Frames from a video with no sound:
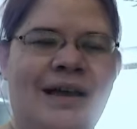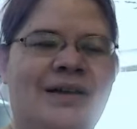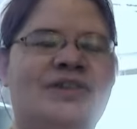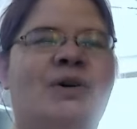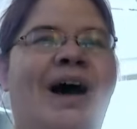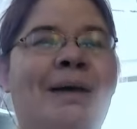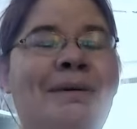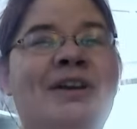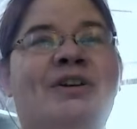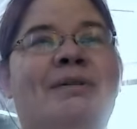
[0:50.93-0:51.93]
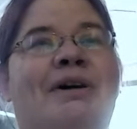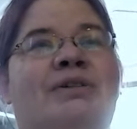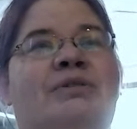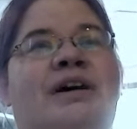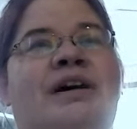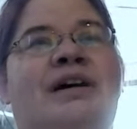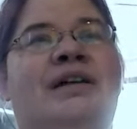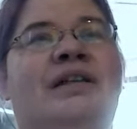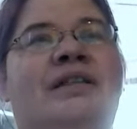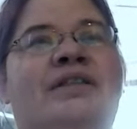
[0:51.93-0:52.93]
So I've been hearing about
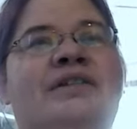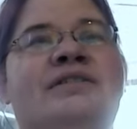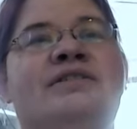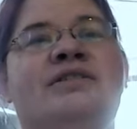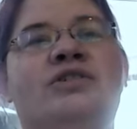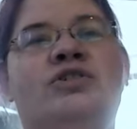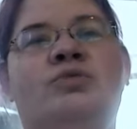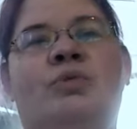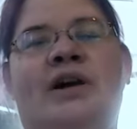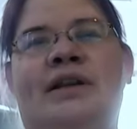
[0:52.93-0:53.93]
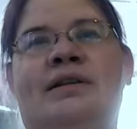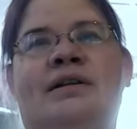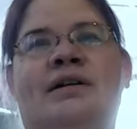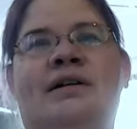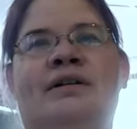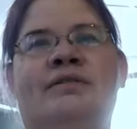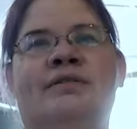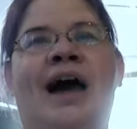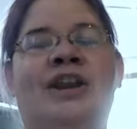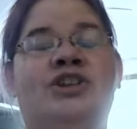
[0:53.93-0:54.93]
uh, this new one uh,
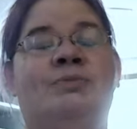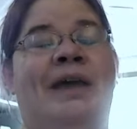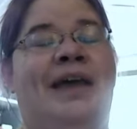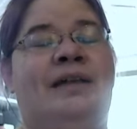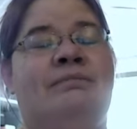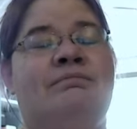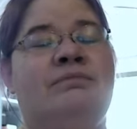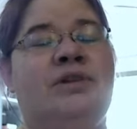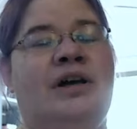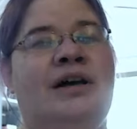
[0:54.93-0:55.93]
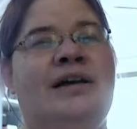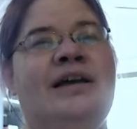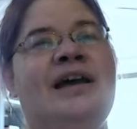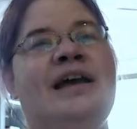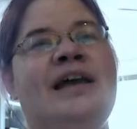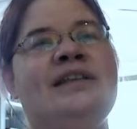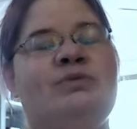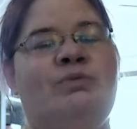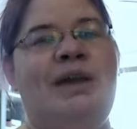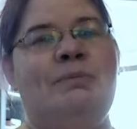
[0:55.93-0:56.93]
out of Japan. Uh, it's a
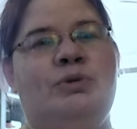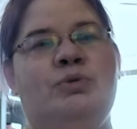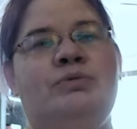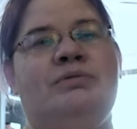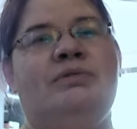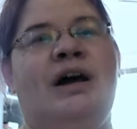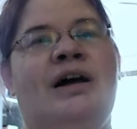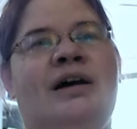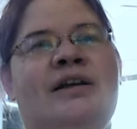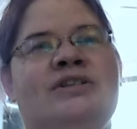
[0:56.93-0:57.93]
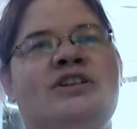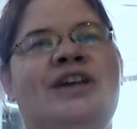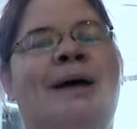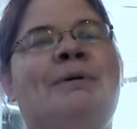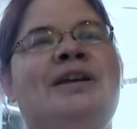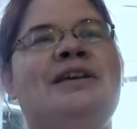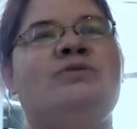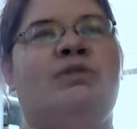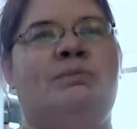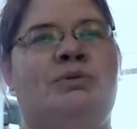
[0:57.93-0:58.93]
reboot. Uh, it's a Japanese
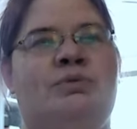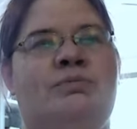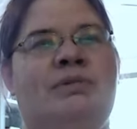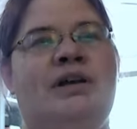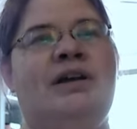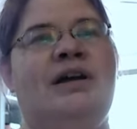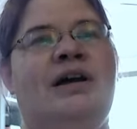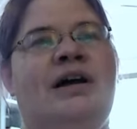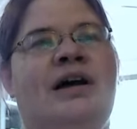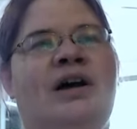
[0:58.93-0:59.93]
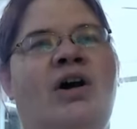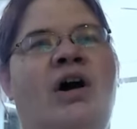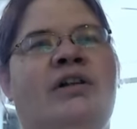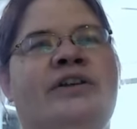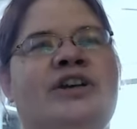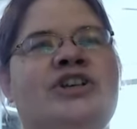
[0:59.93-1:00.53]
reboot, uh, called uh,